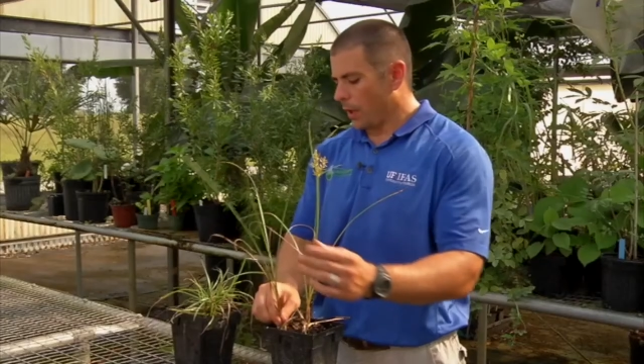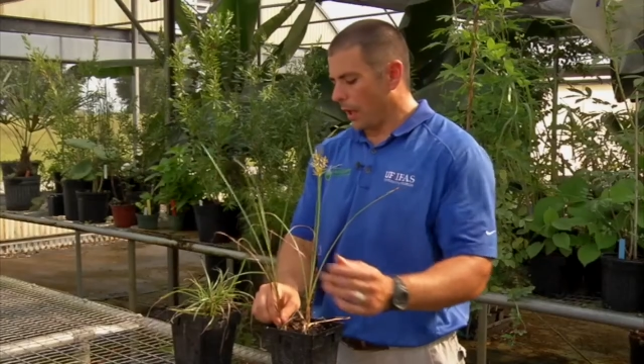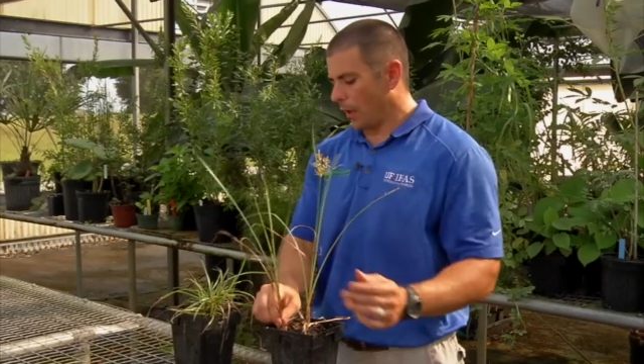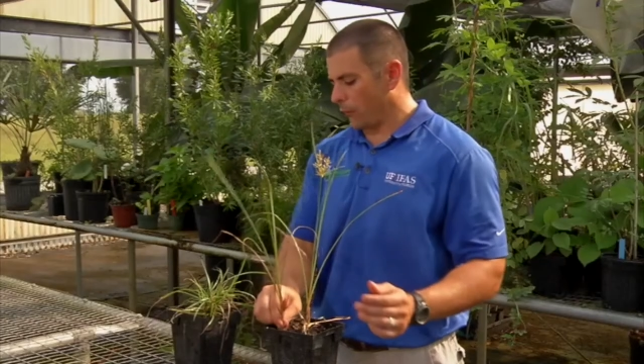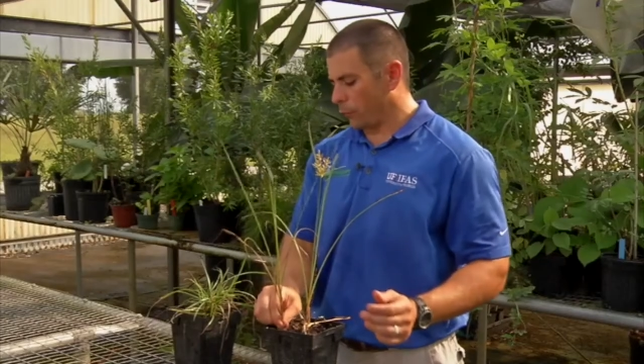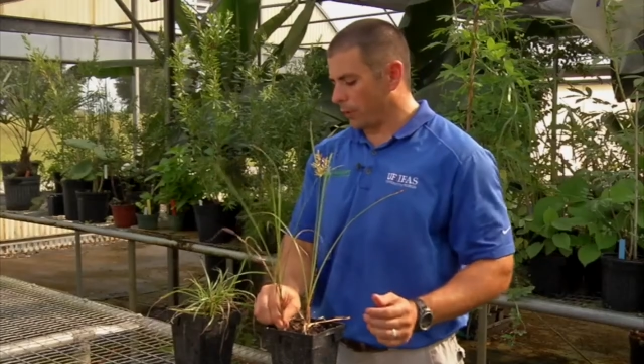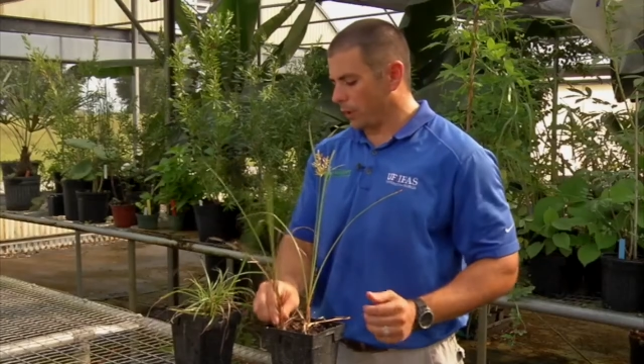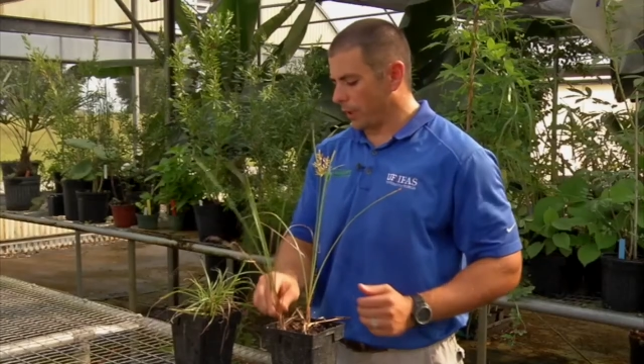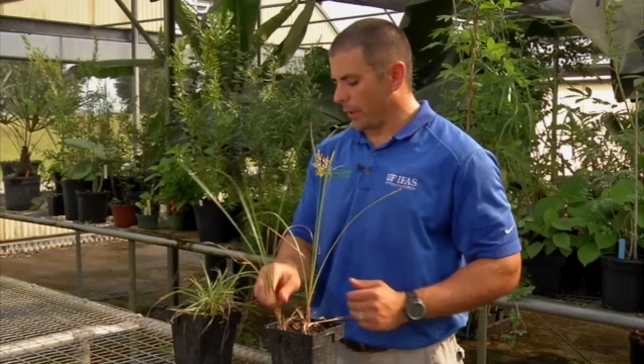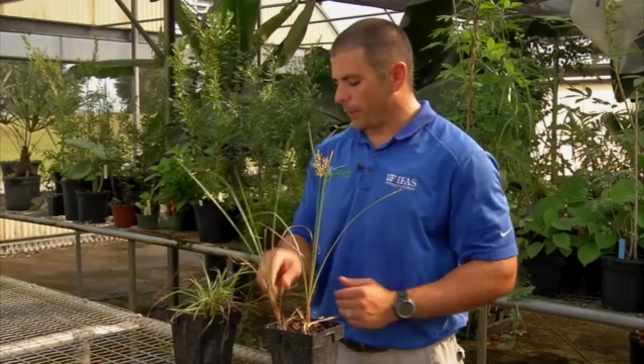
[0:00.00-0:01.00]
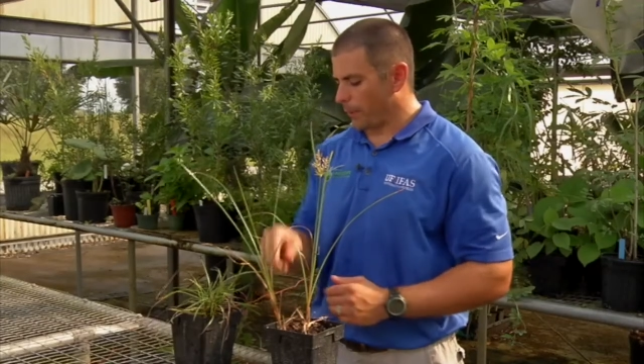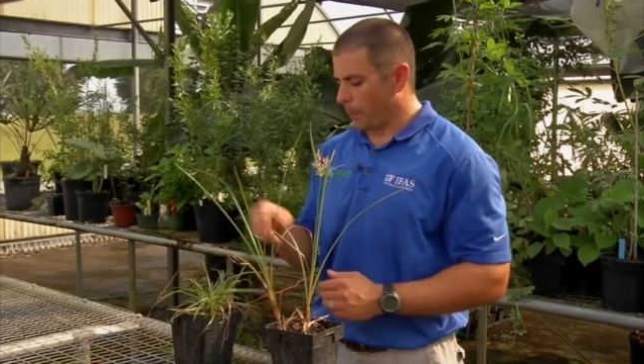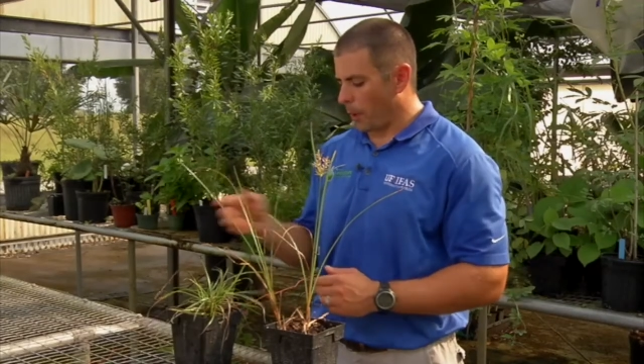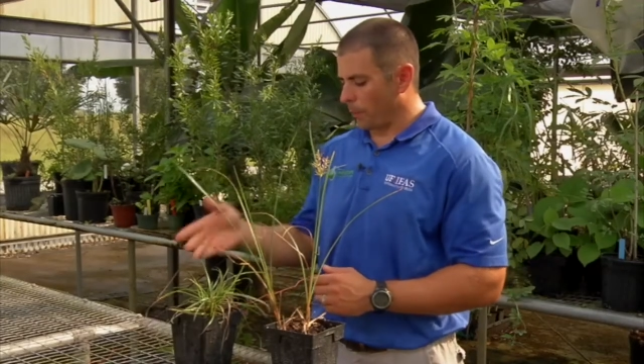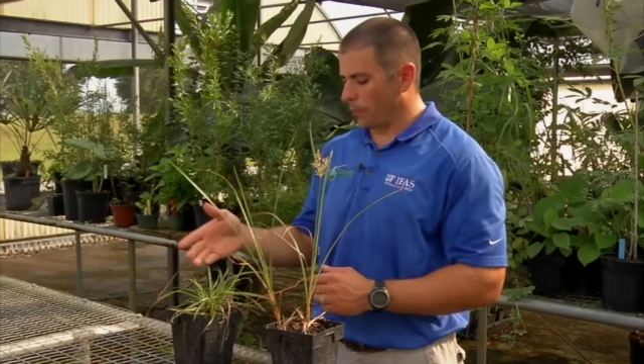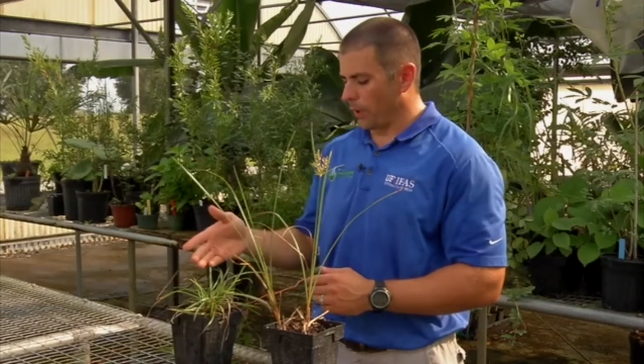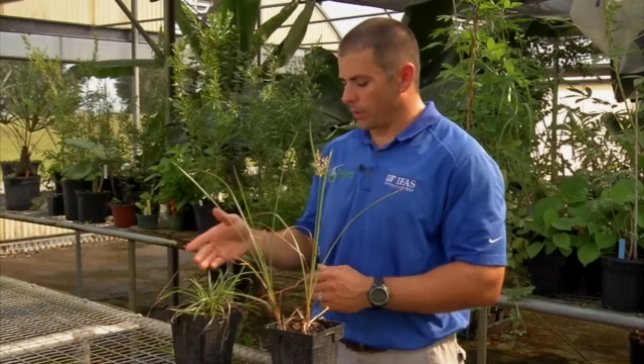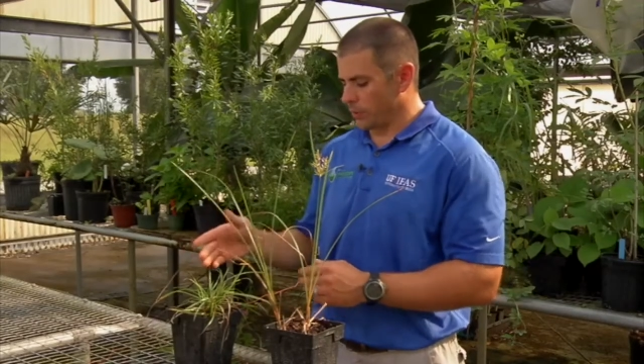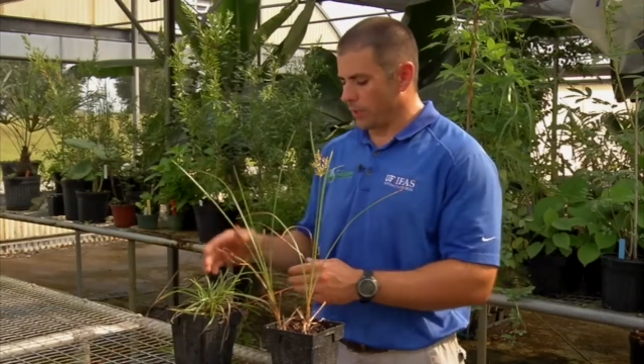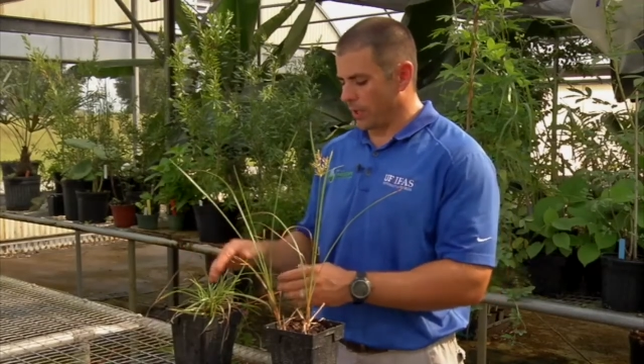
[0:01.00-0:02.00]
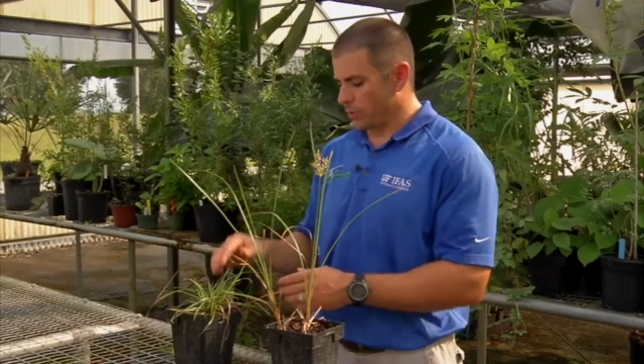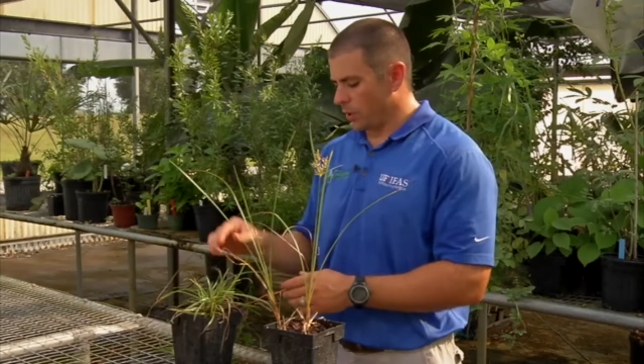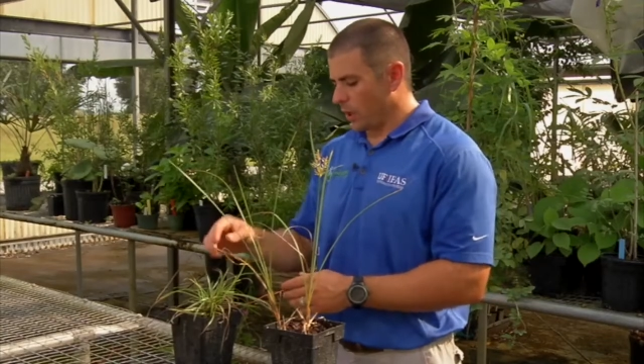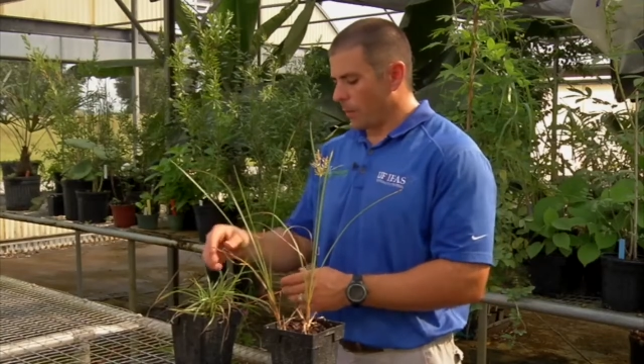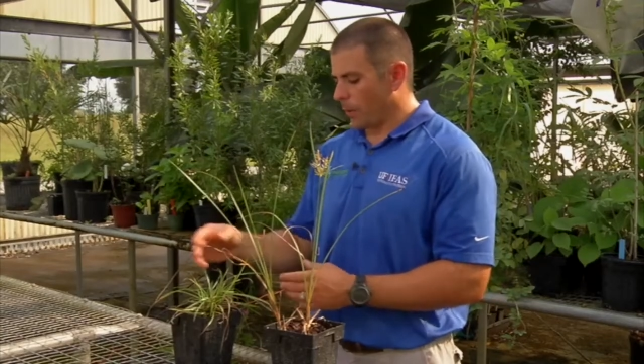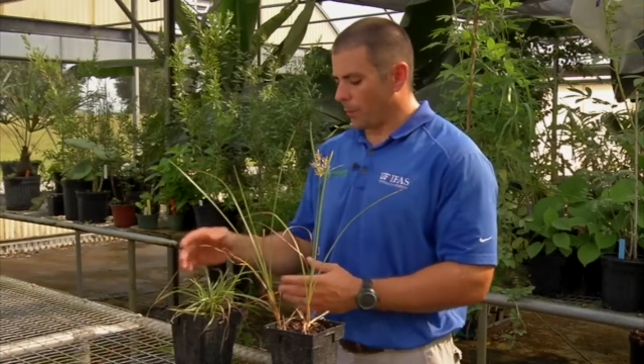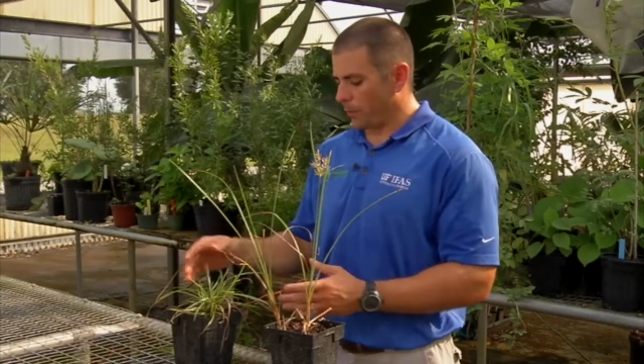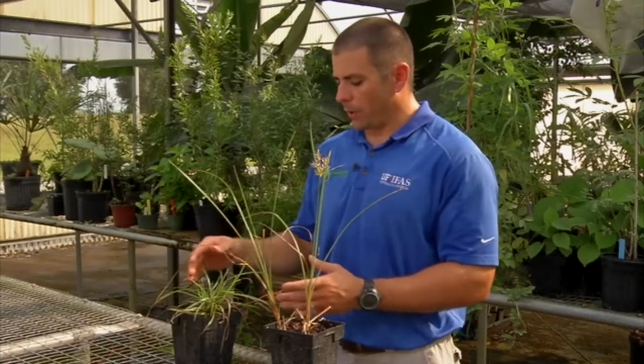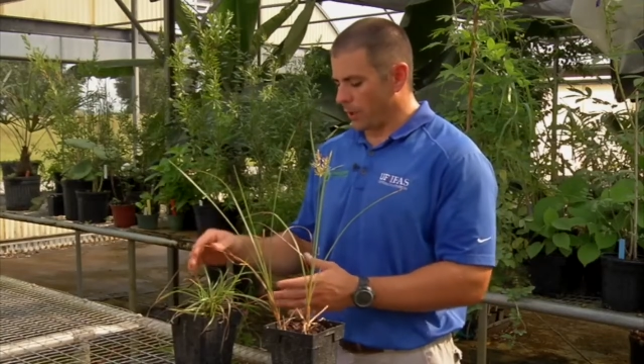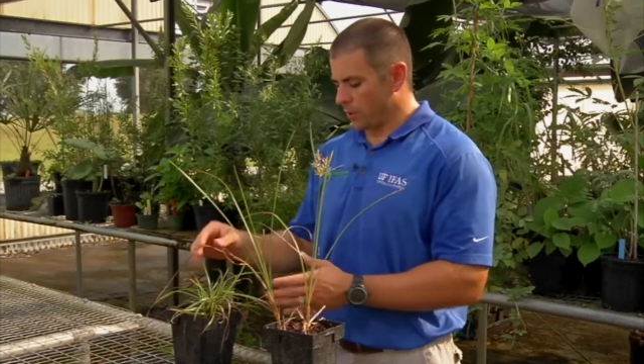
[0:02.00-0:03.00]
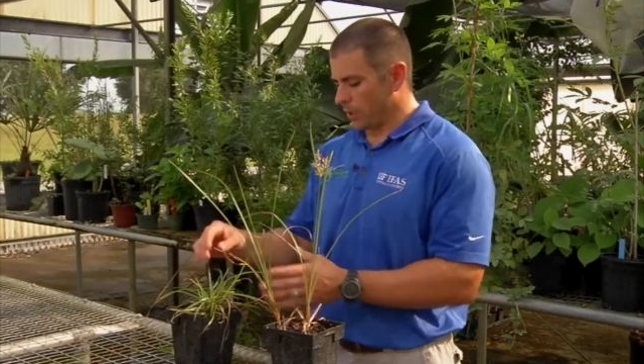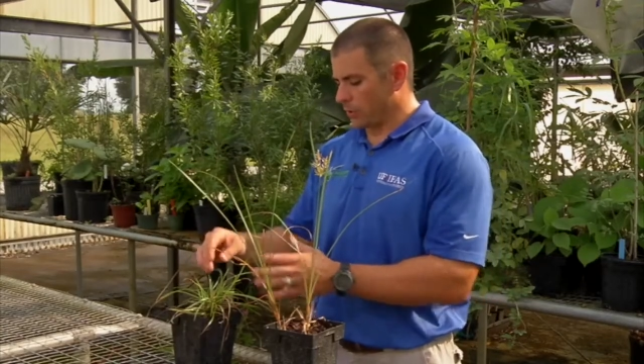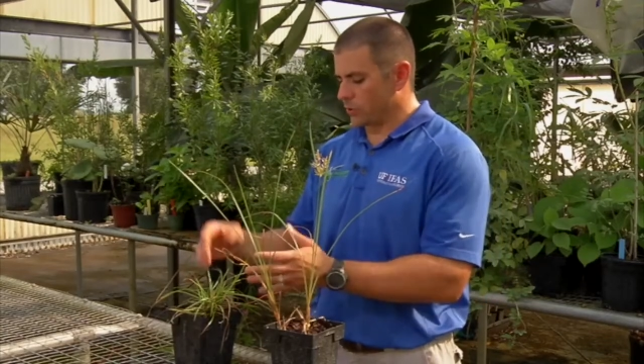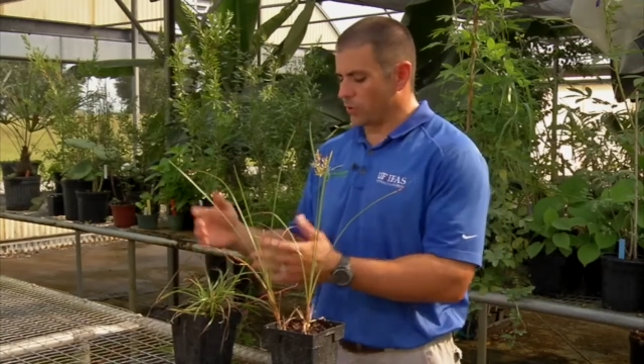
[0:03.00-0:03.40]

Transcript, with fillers: Now, if we look at purple nut sedge, purple nut sedge is